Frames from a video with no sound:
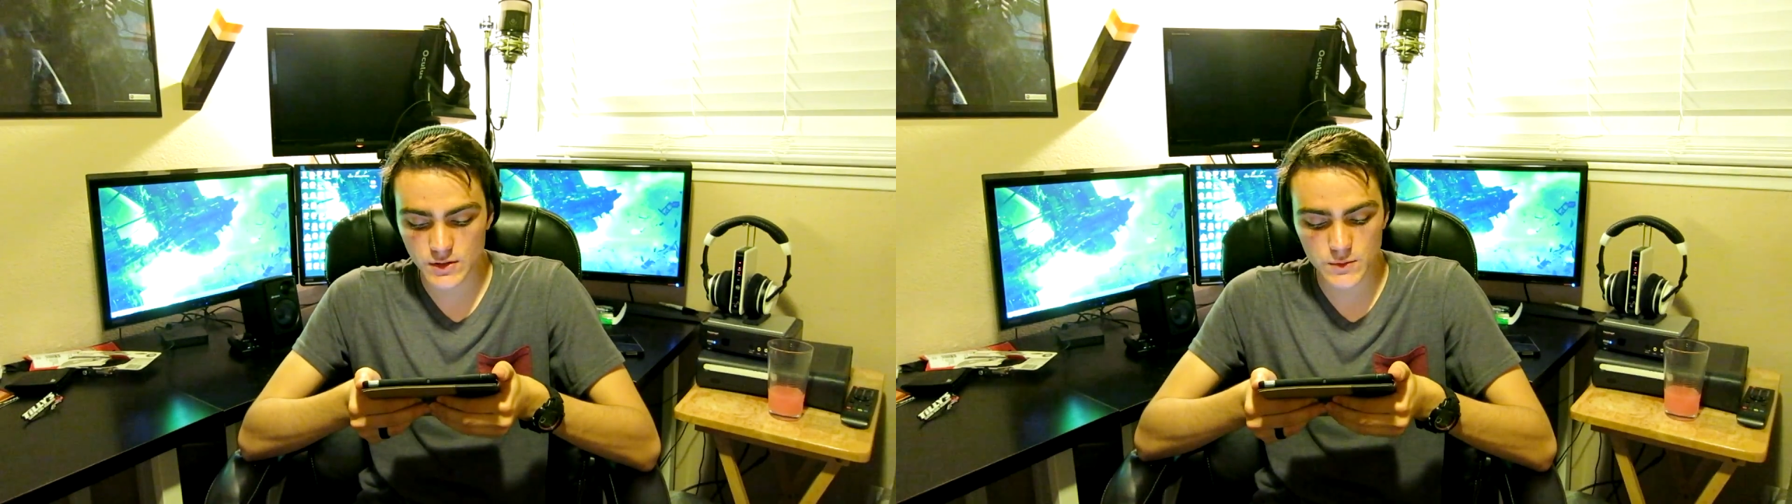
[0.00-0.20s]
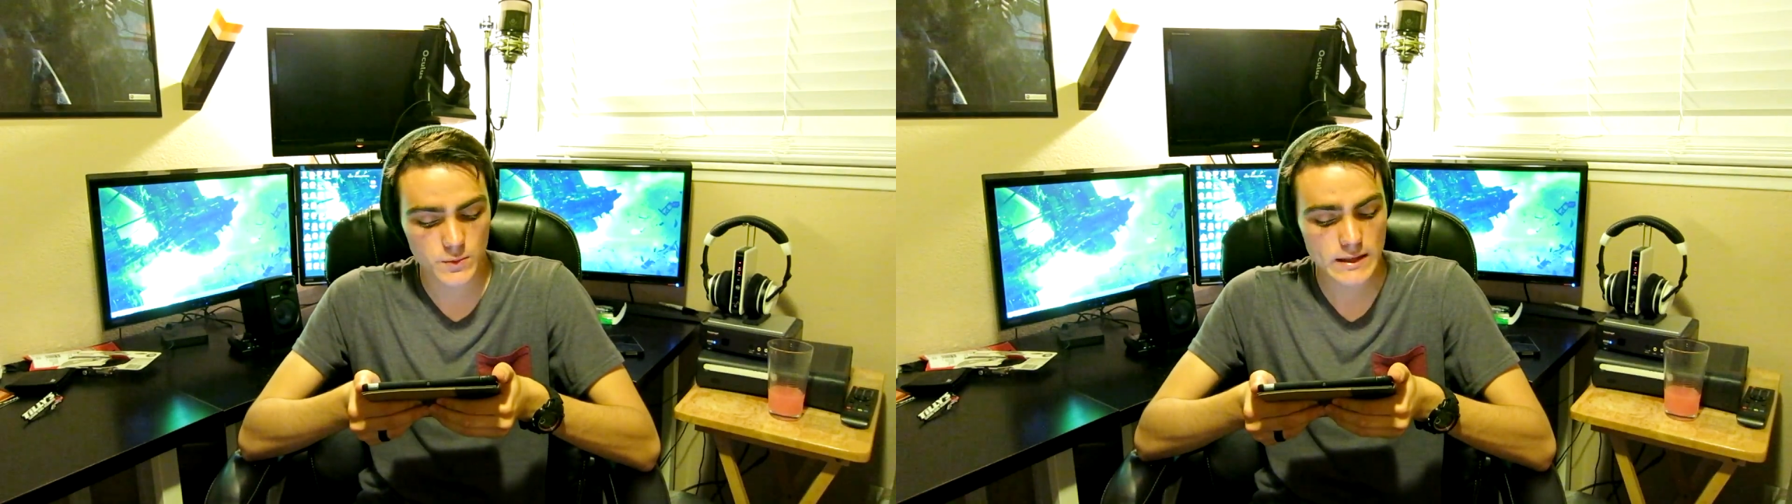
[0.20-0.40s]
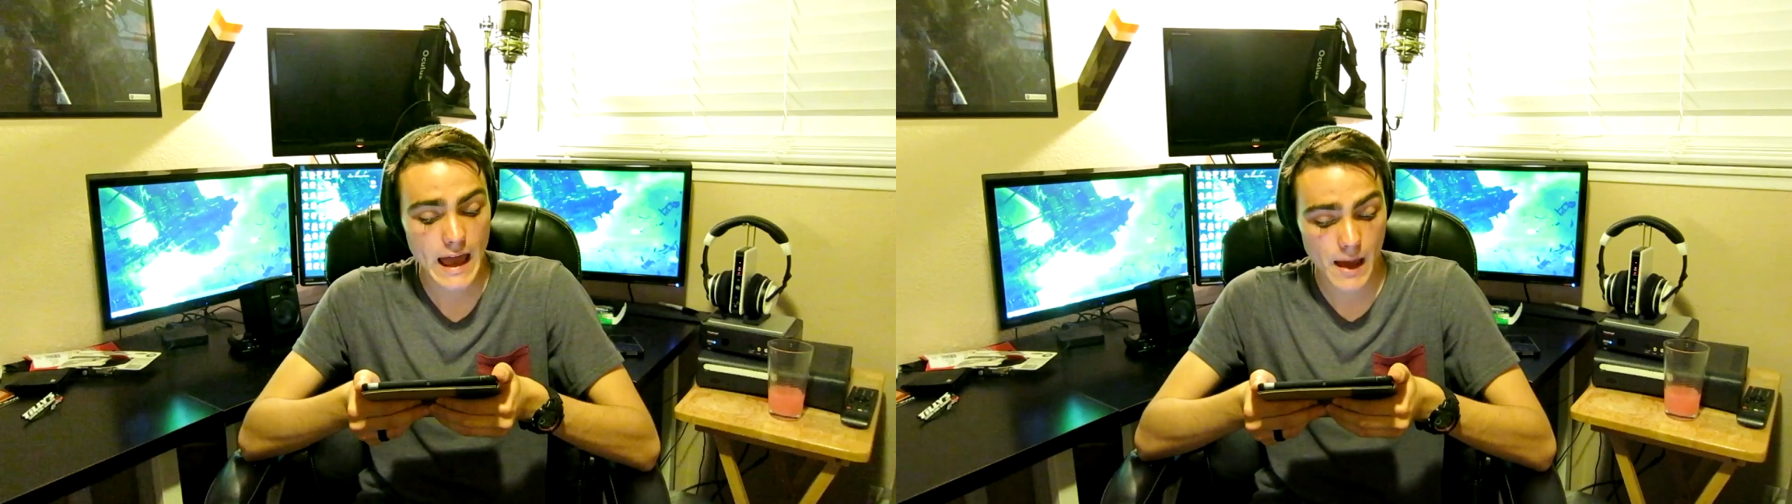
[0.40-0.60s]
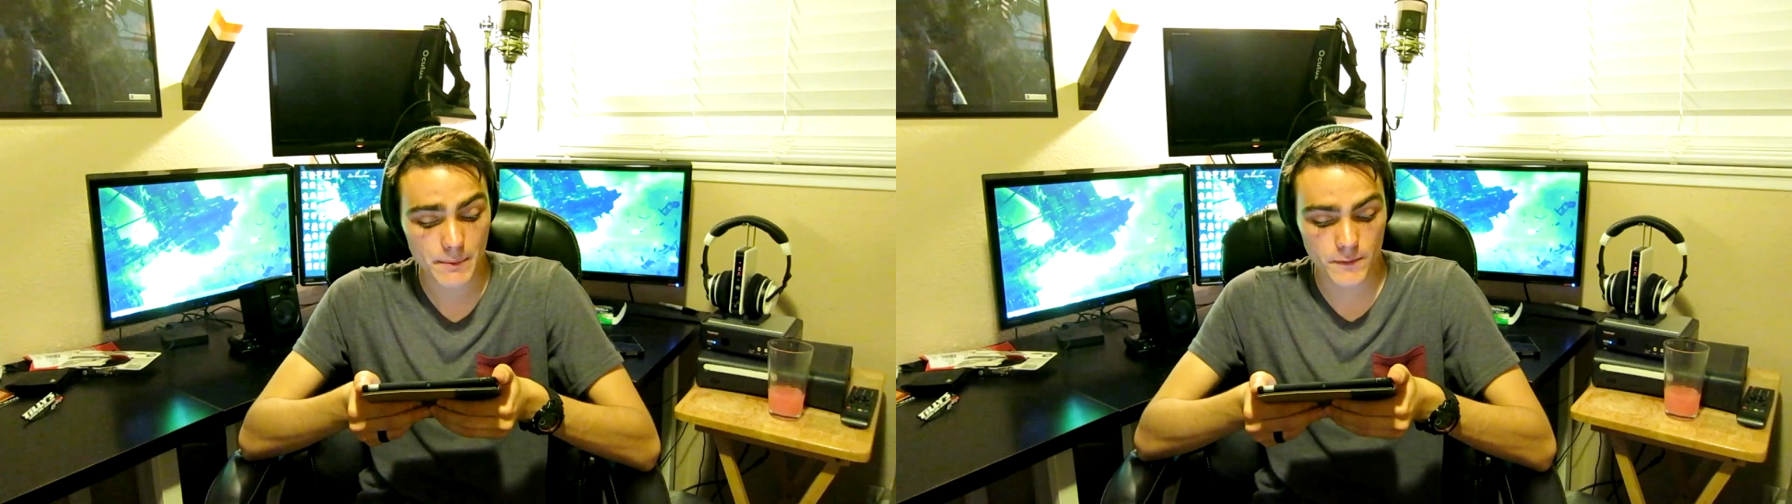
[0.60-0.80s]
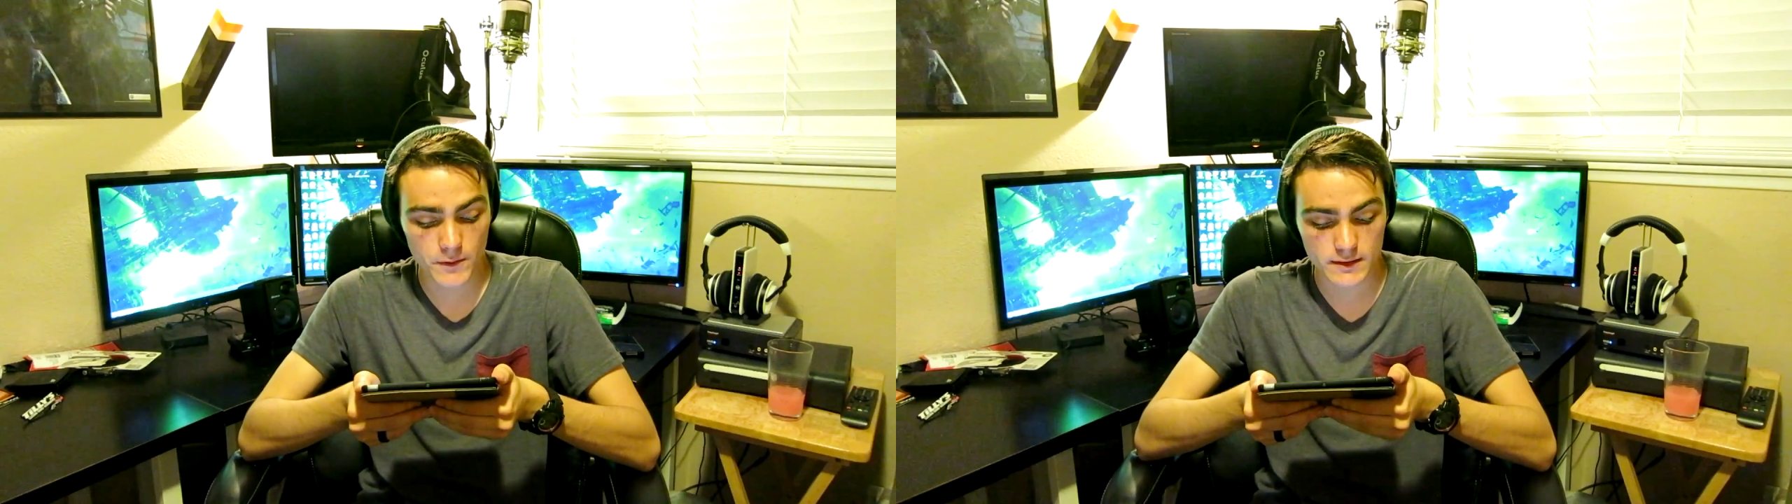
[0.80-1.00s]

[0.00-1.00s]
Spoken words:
She was really happy for